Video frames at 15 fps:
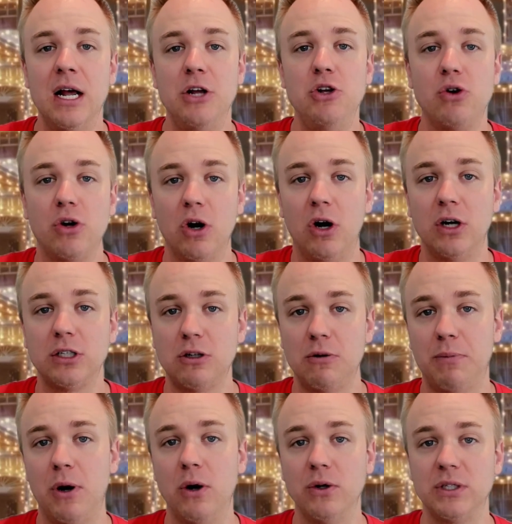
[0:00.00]
You could also
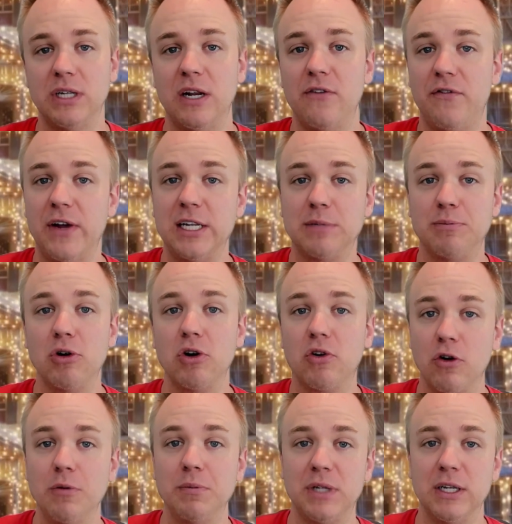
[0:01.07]
post in Facebook
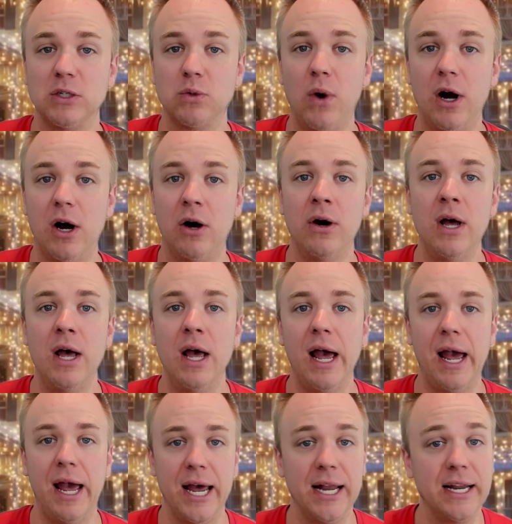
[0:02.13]
groups as well
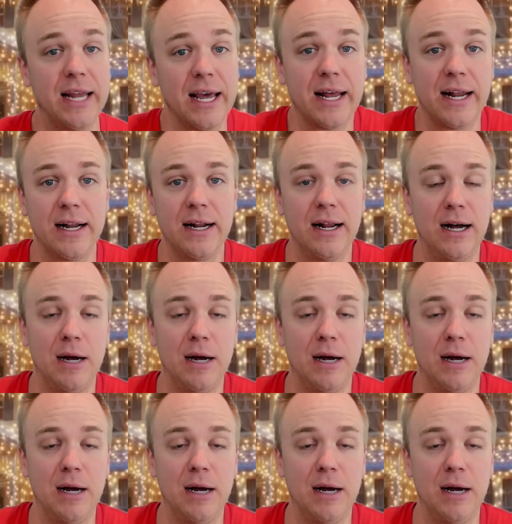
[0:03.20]
and get